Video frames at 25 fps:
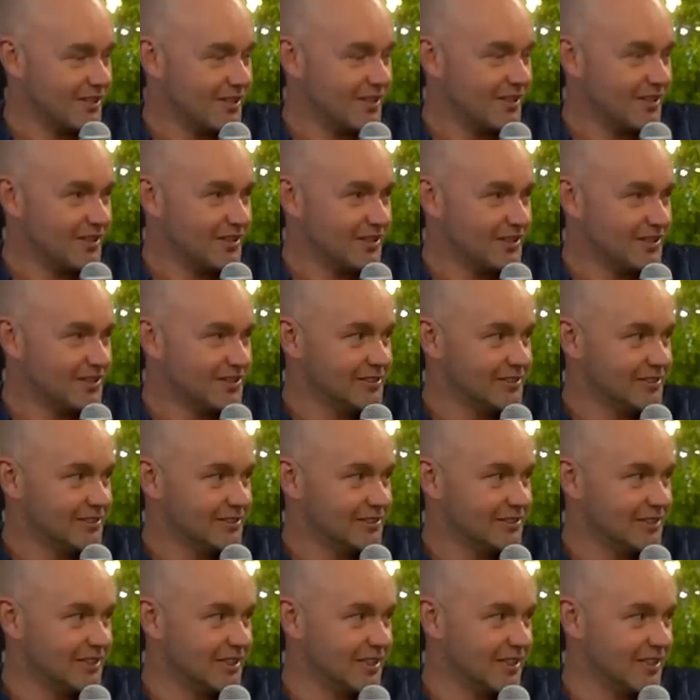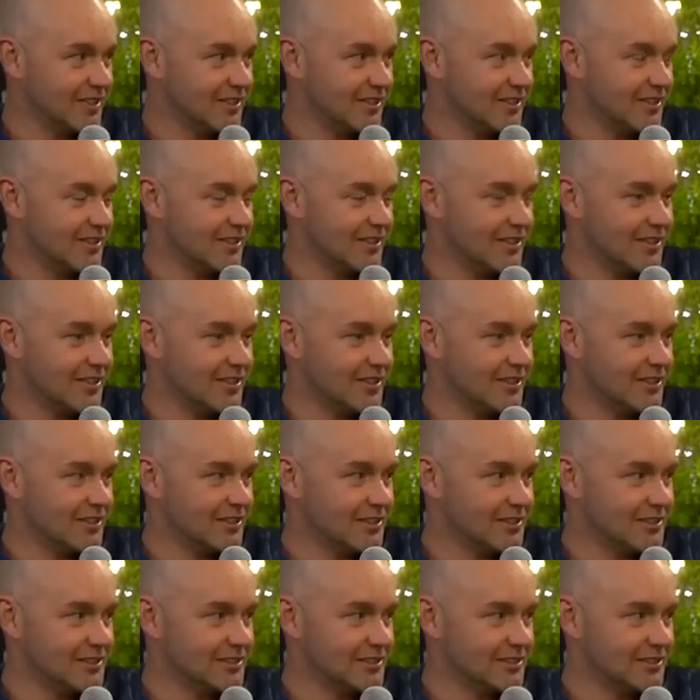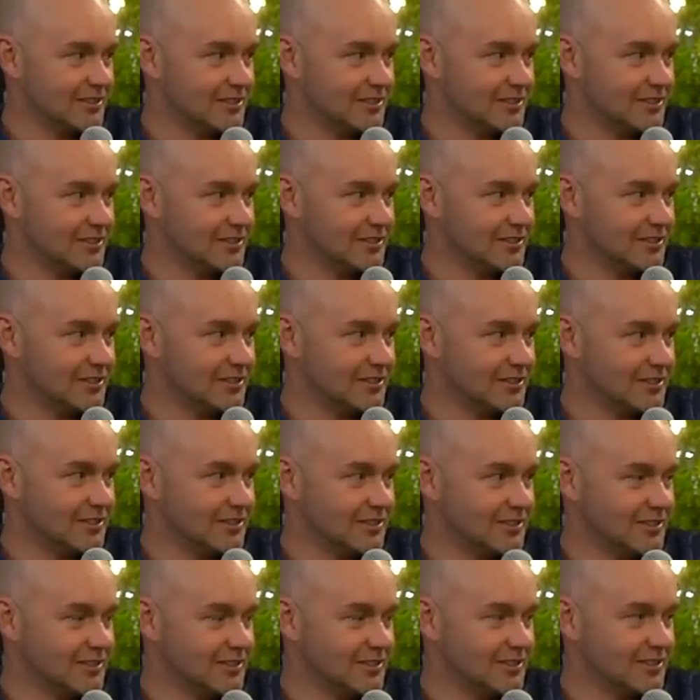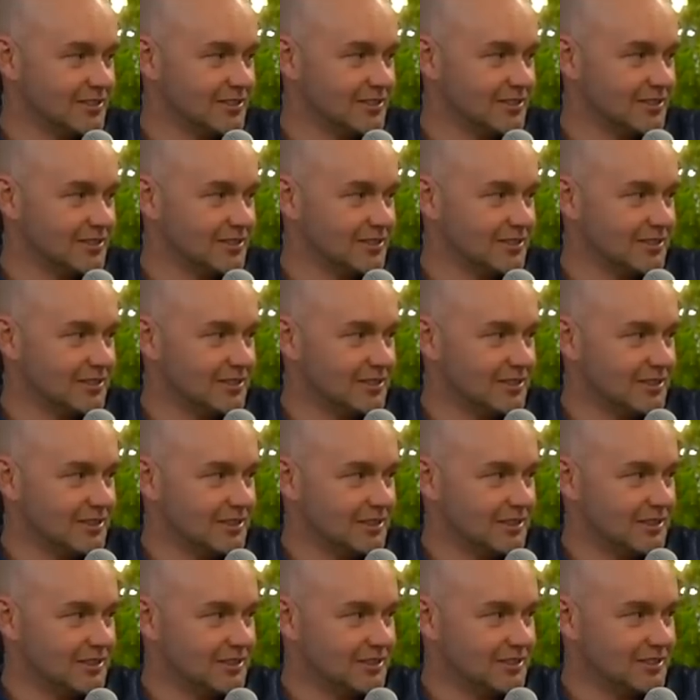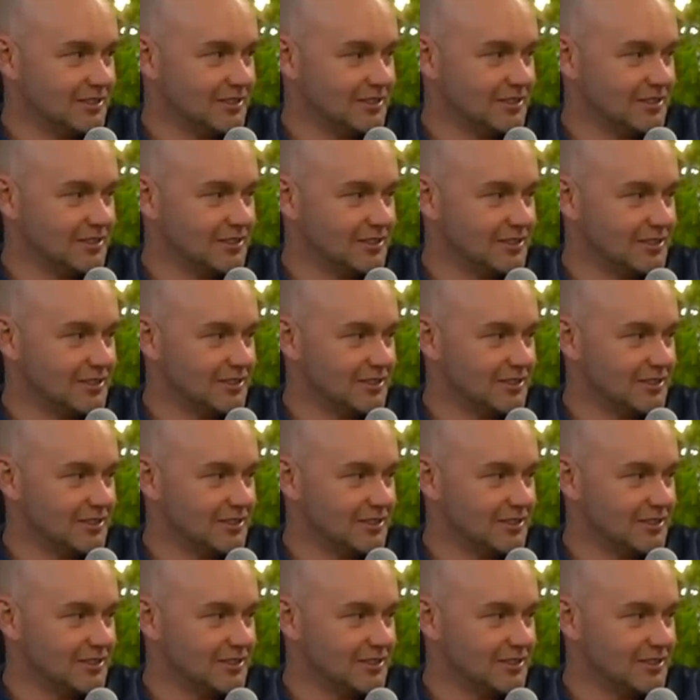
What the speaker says: [no speech]